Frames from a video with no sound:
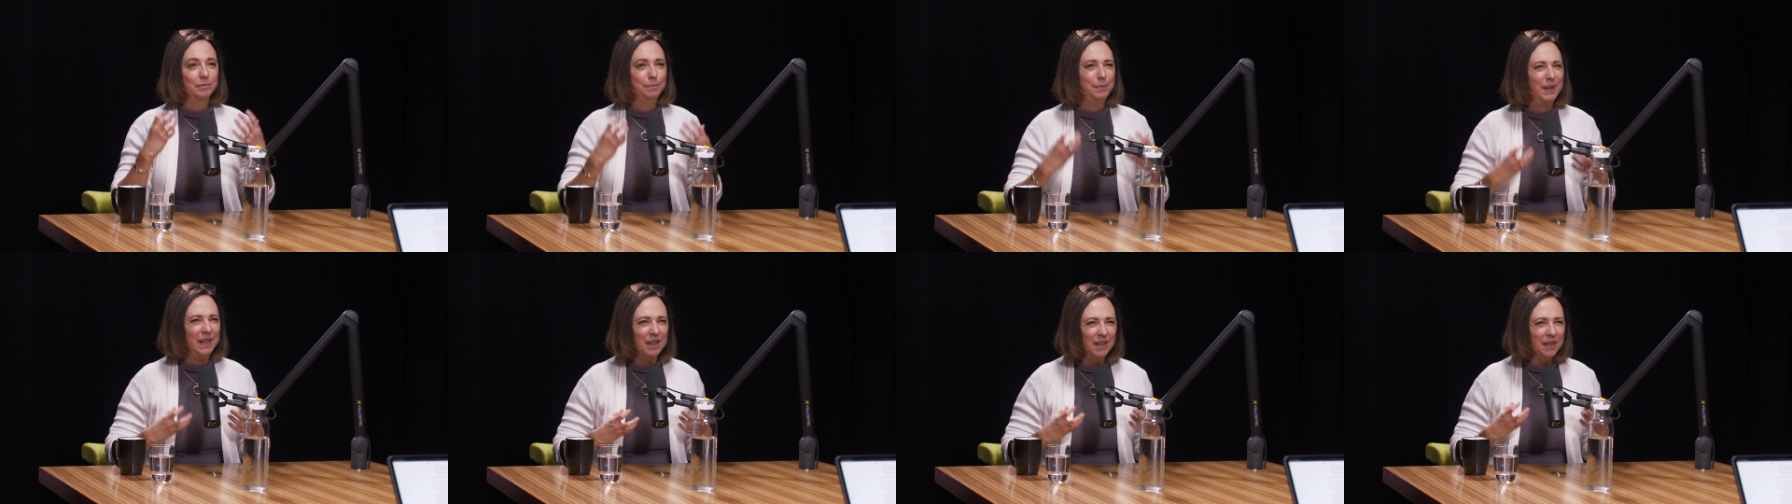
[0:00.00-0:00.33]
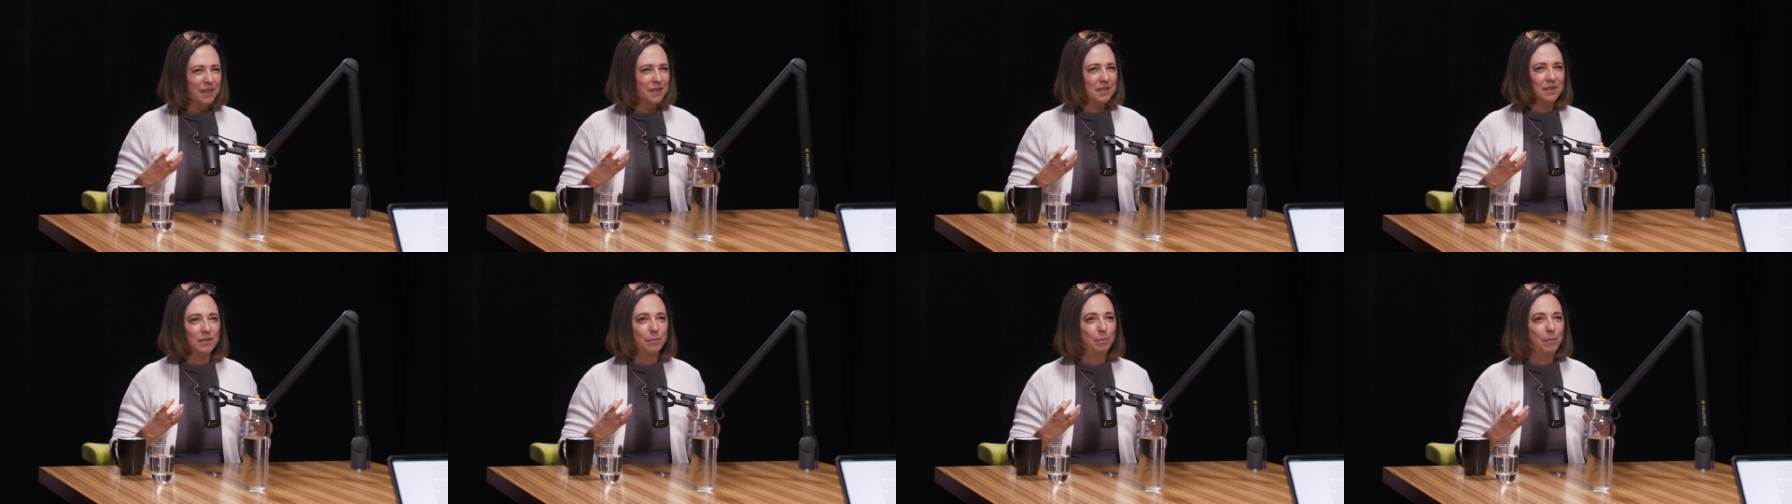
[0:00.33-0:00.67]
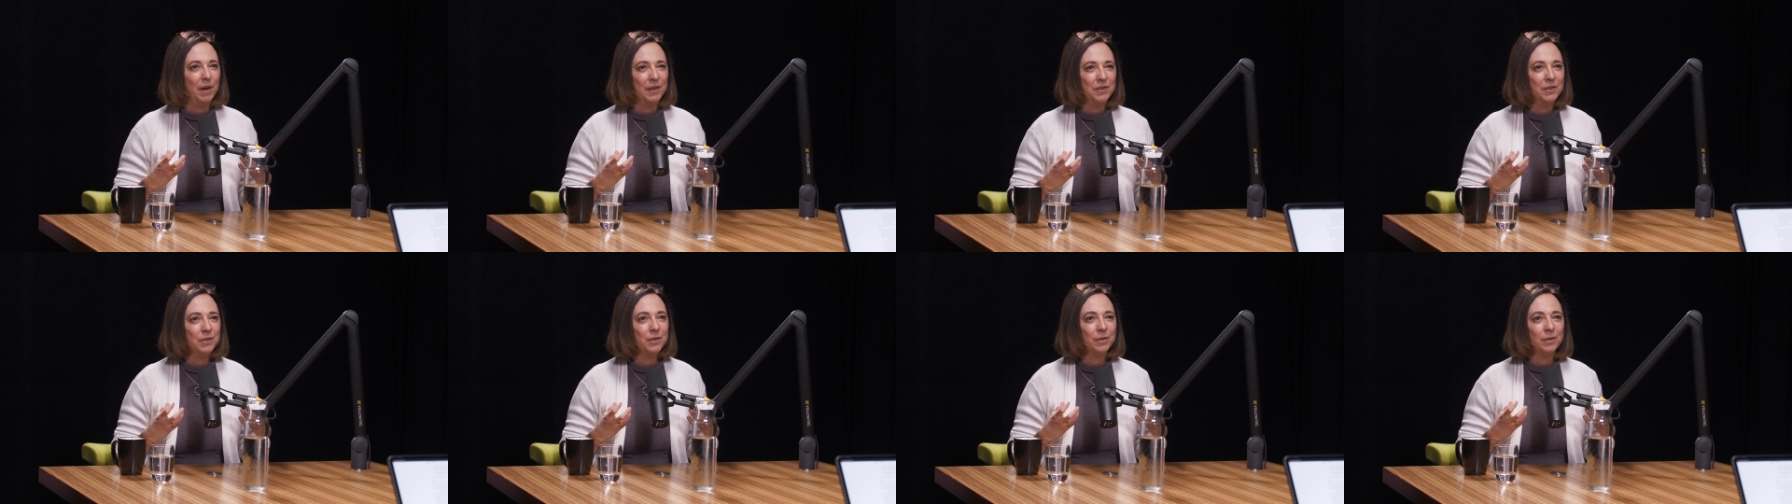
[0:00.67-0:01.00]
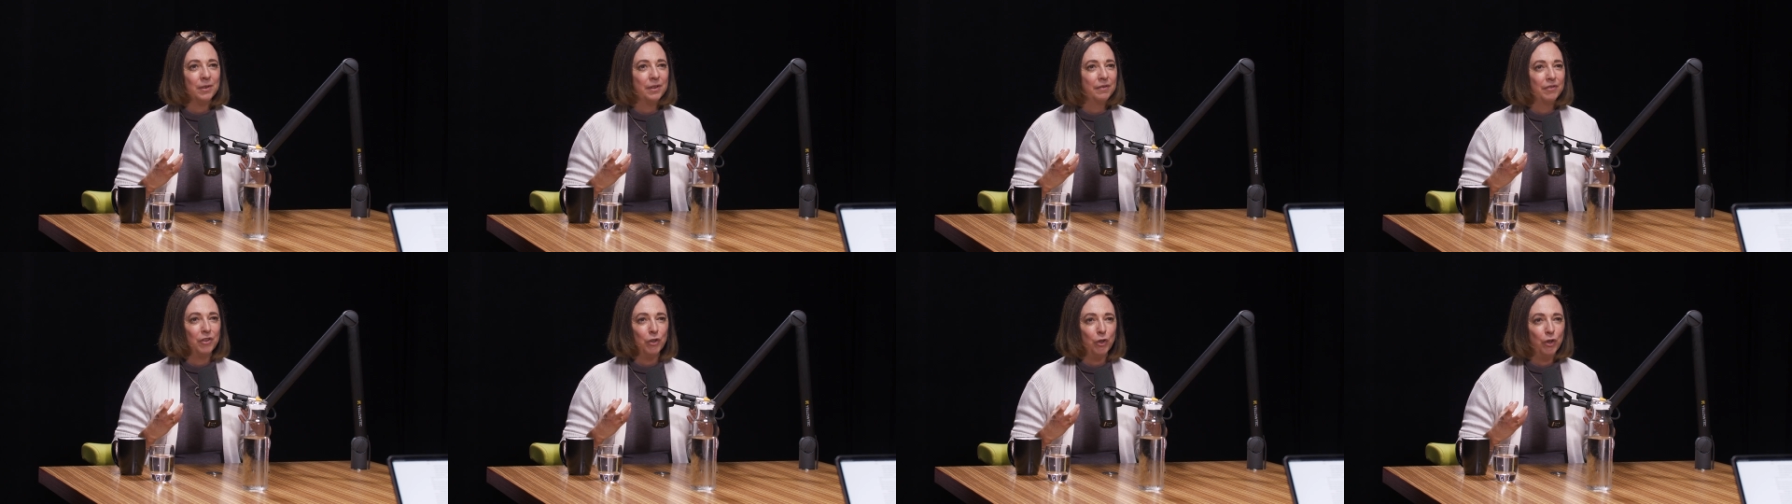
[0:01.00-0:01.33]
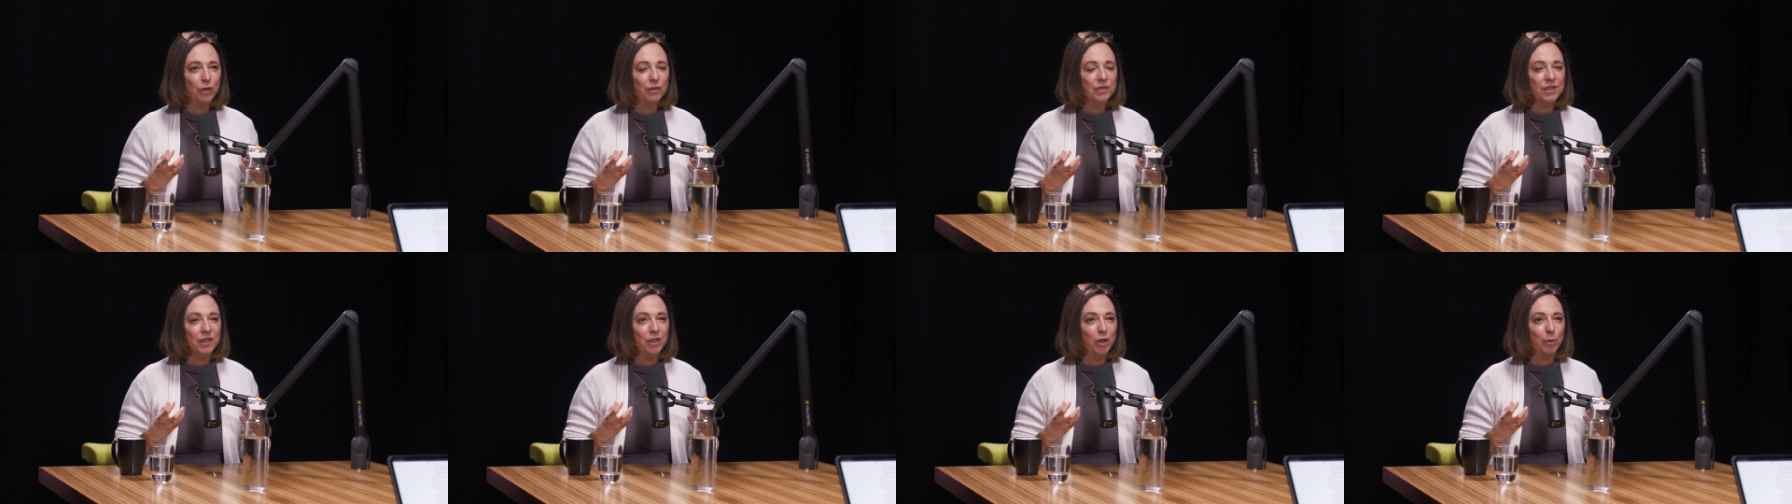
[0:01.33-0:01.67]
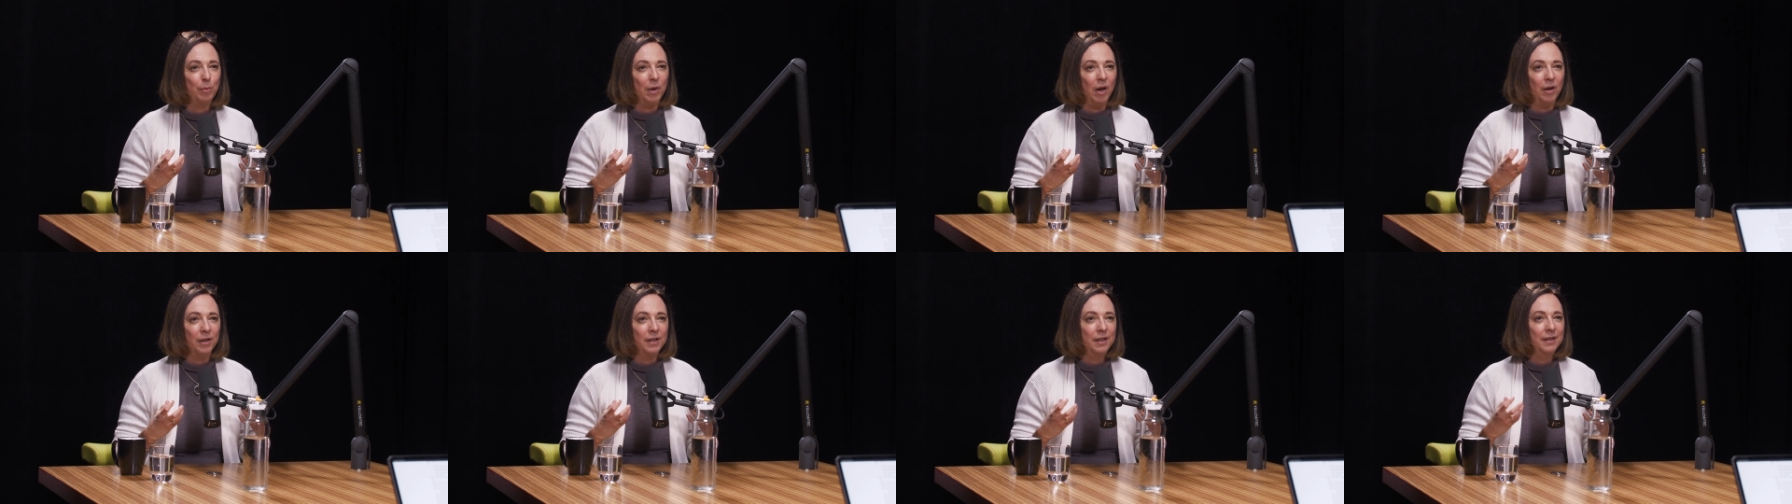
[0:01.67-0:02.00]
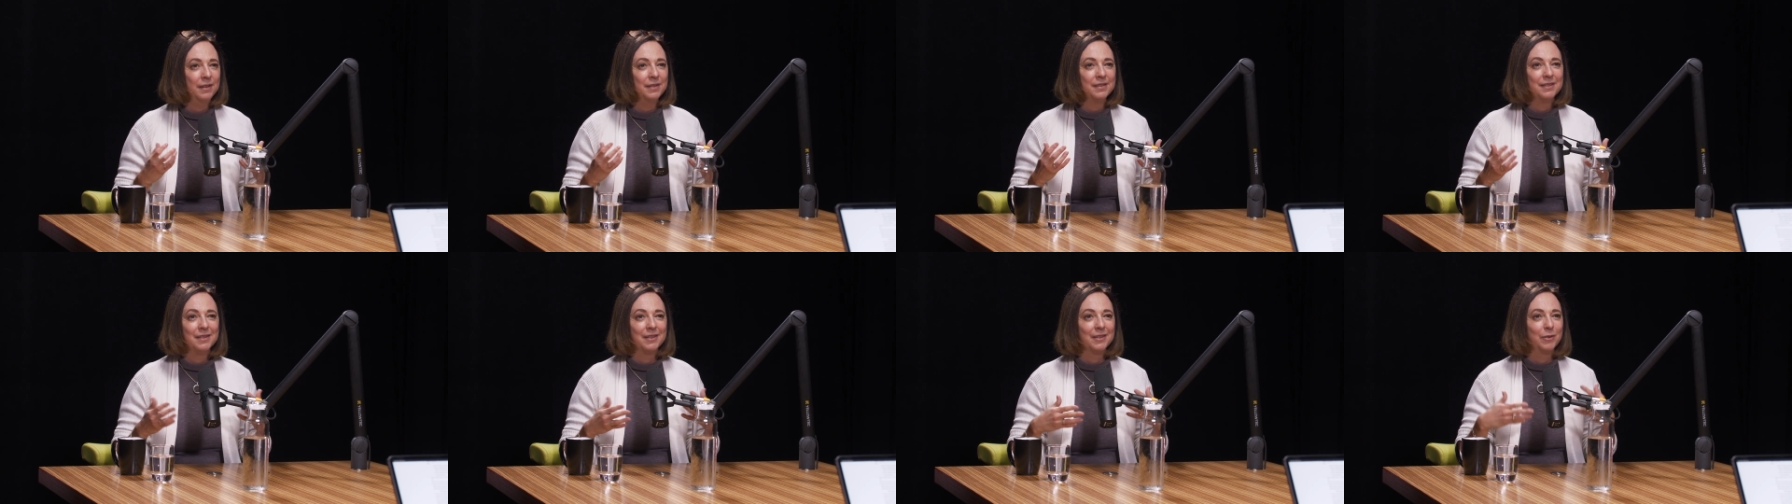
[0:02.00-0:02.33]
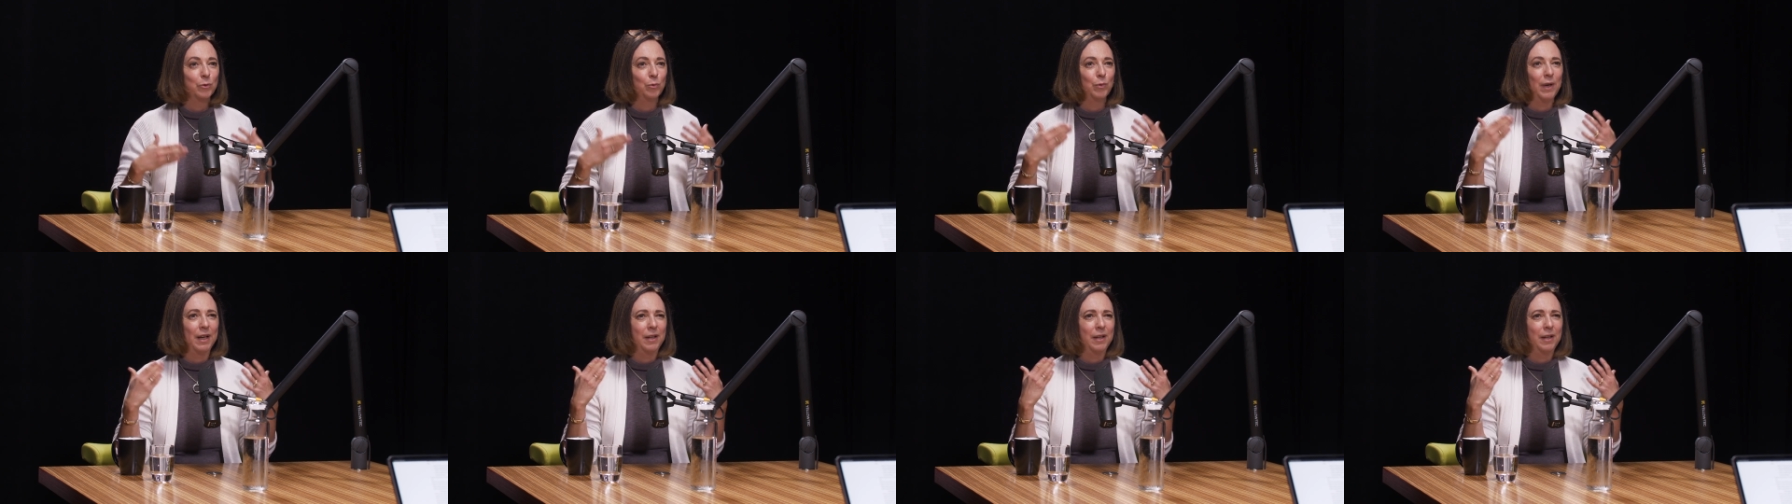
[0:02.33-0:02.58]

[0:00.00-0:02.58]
biggest bundle of nerves in our bodies, mm-hmm.